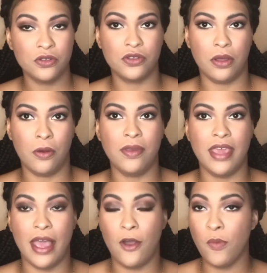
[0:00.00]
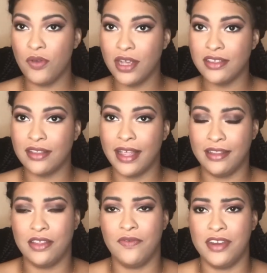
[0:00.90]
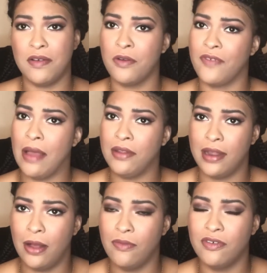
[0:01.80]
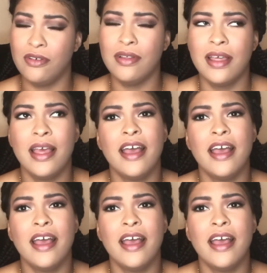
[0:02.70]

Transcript: So yeah, I hope you guys liked this video or found it helpful.